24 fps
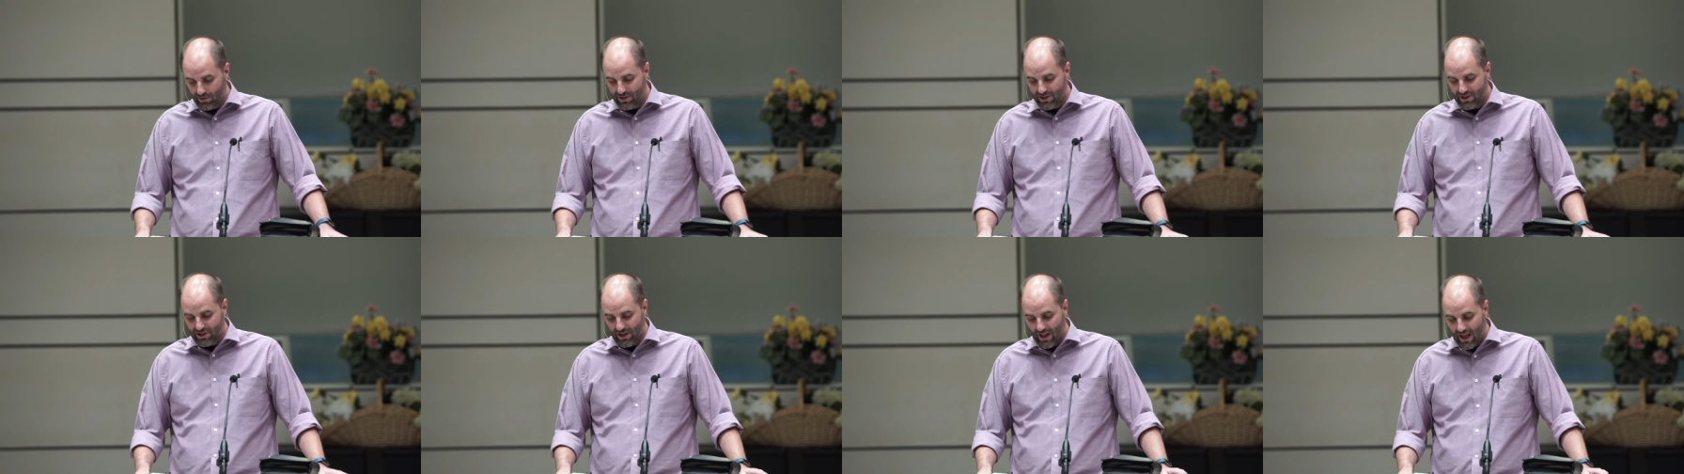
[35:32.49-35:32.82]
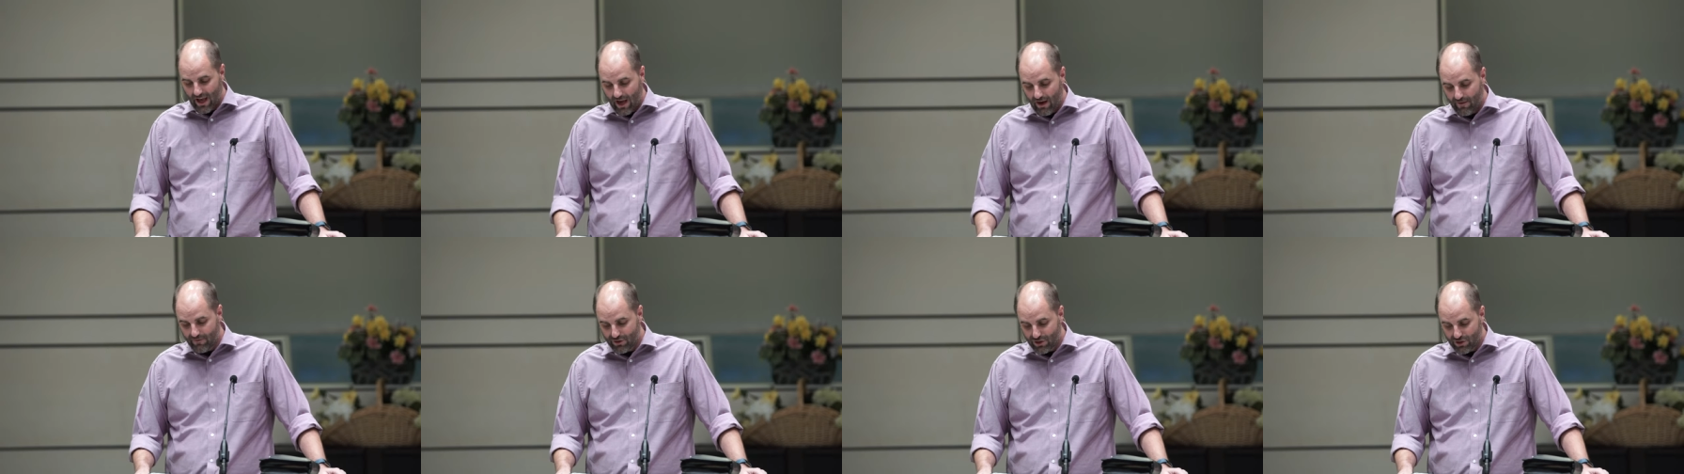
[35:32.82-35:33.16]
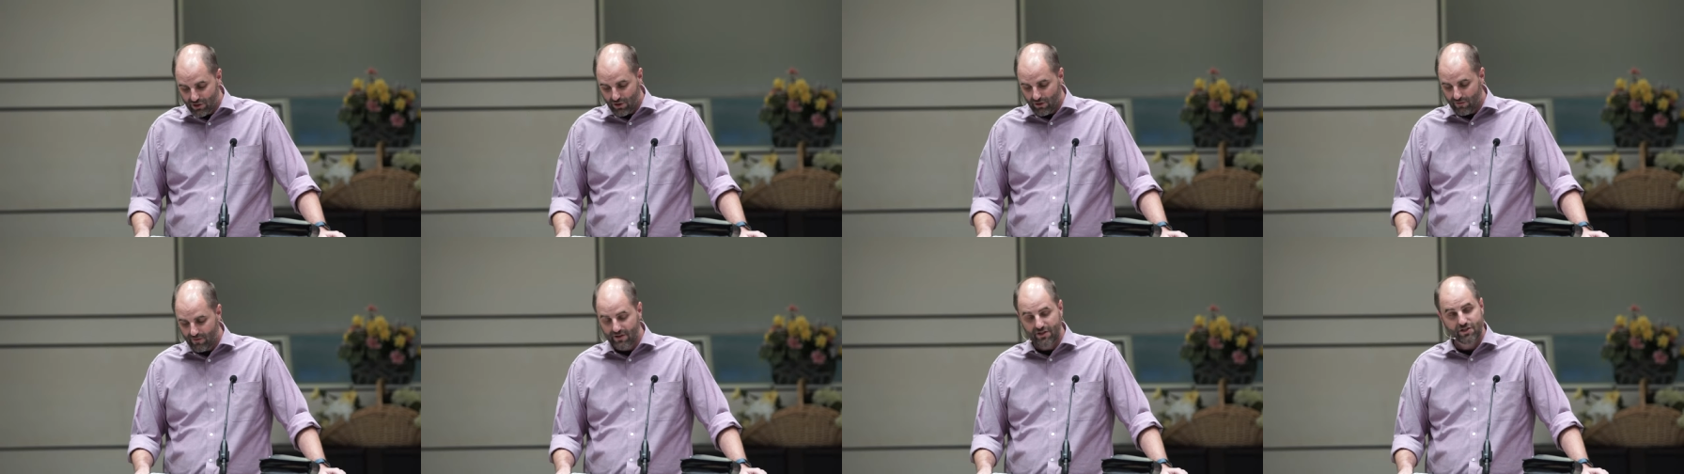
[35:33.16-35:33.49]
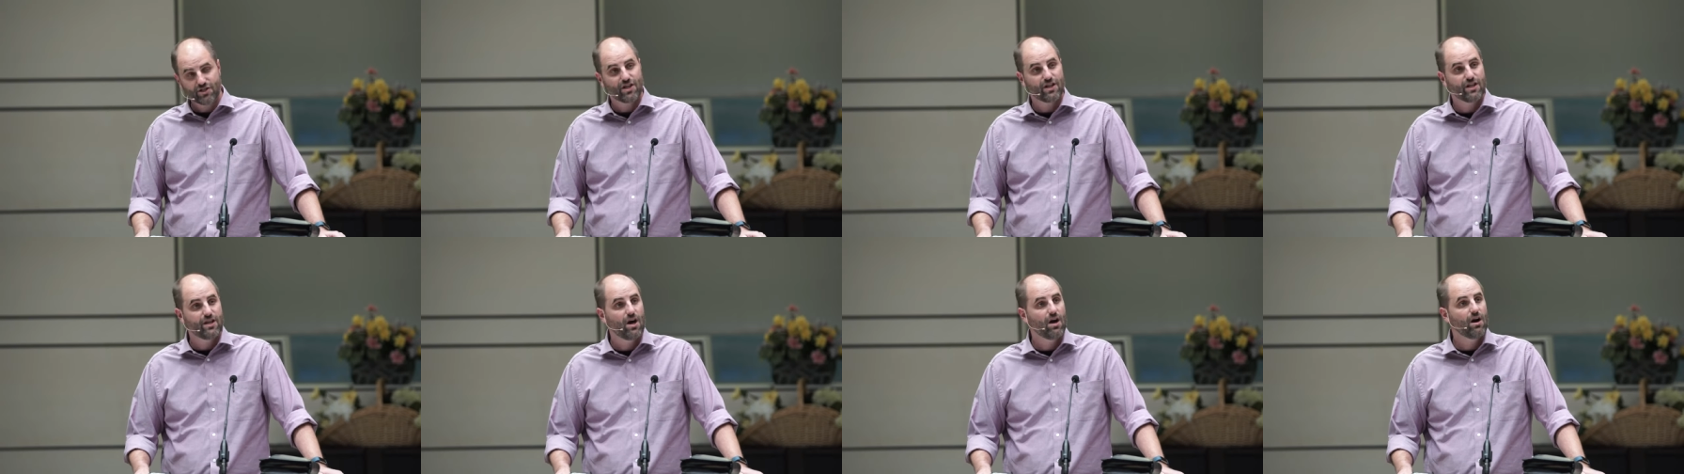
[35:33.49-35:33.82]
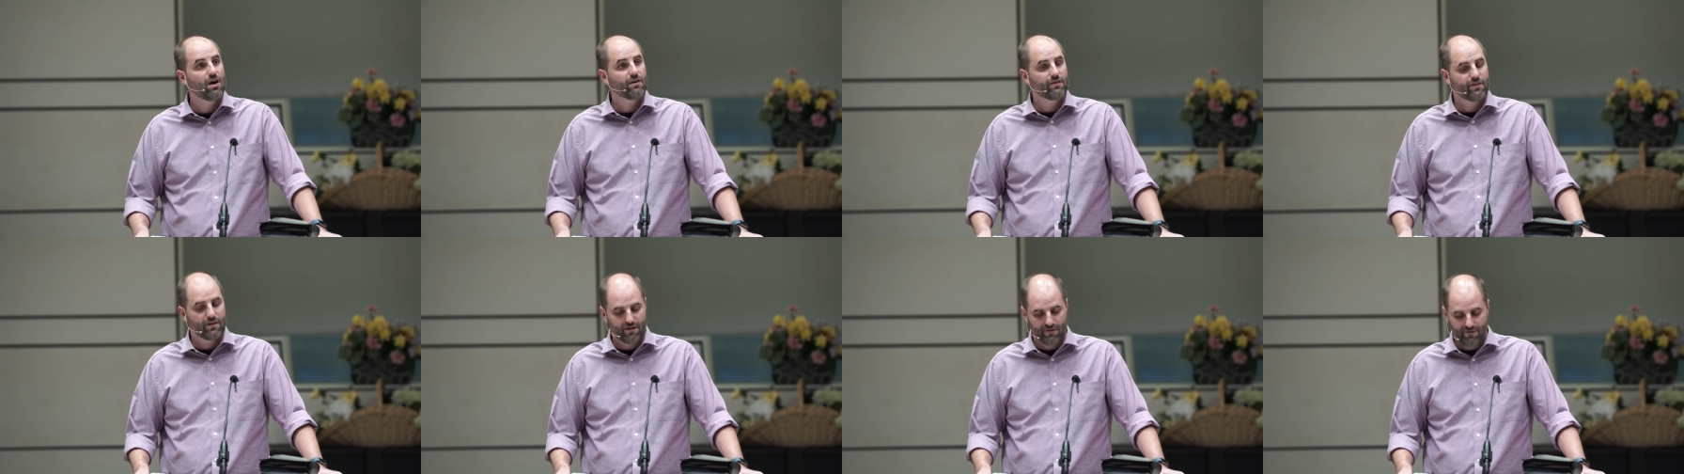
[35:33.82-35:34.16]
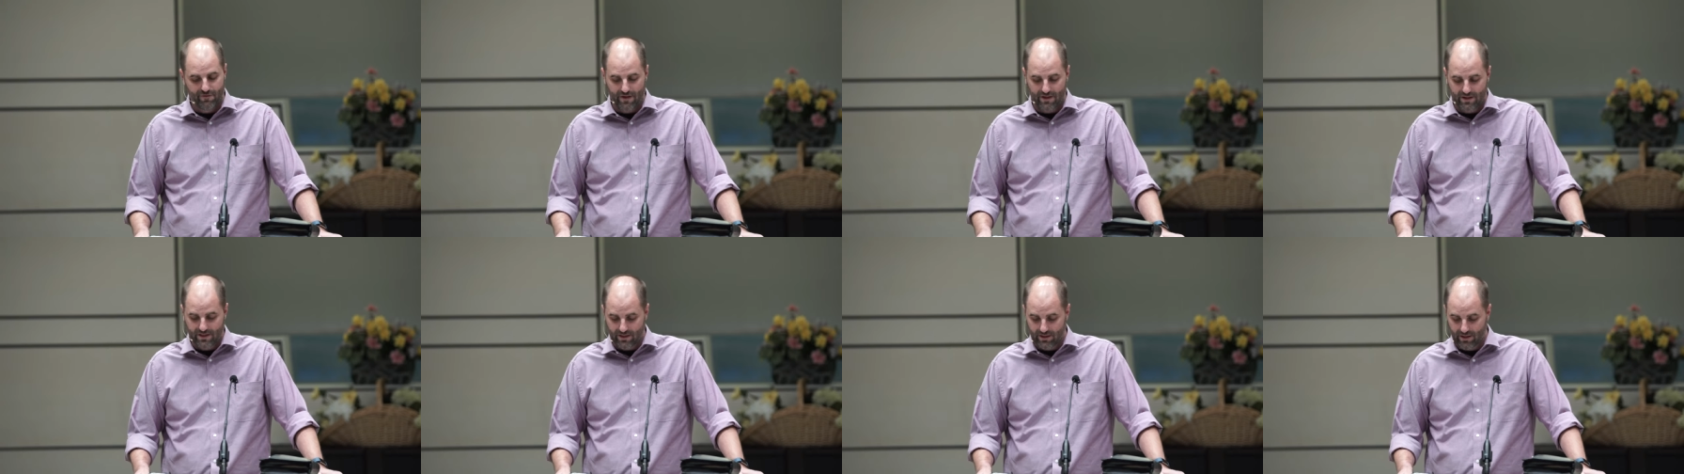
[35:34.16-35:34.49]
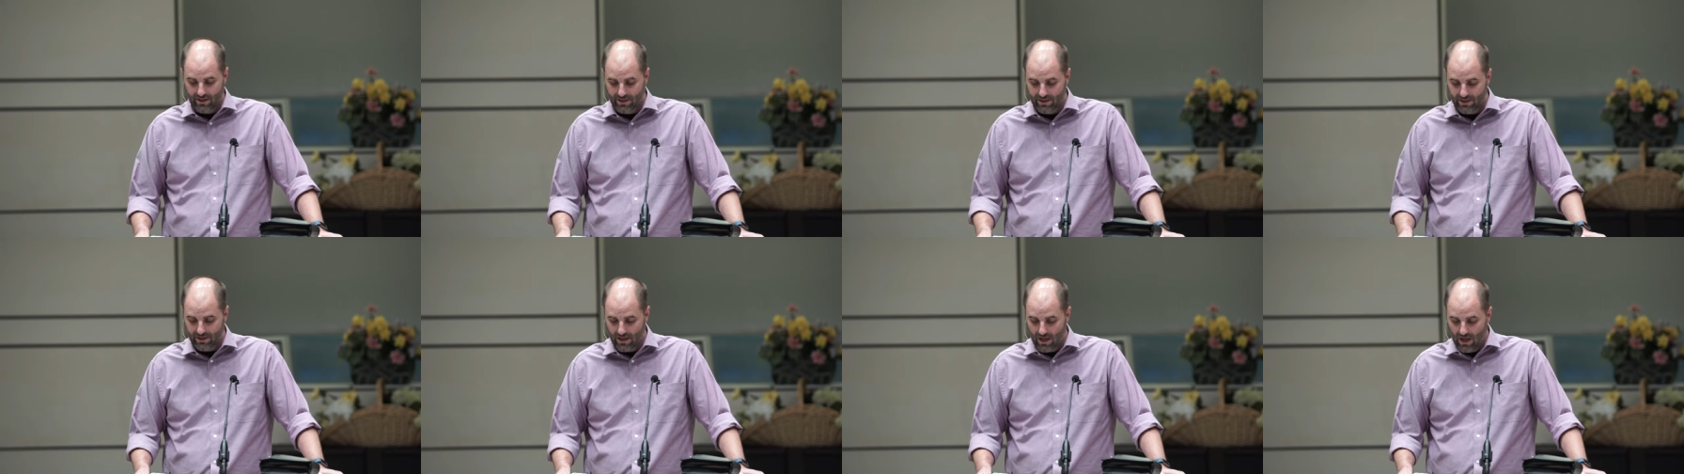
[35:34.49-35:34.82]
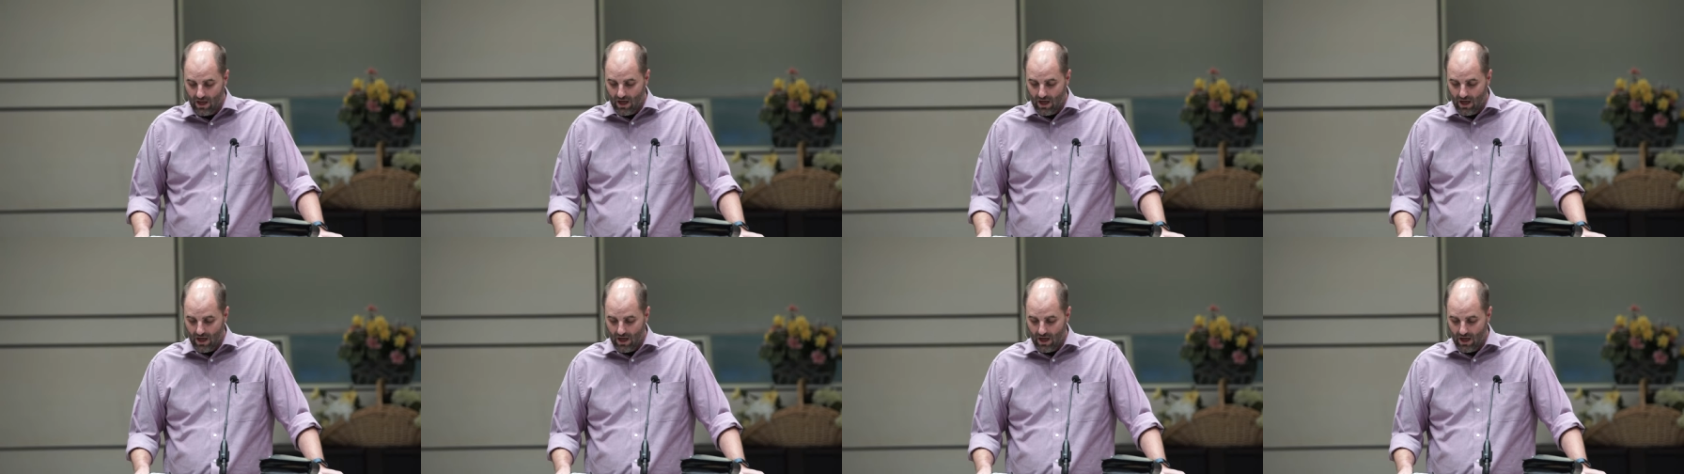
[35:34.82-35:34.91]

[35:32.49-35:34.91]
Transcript: slaves, servants, the young, the defenseless.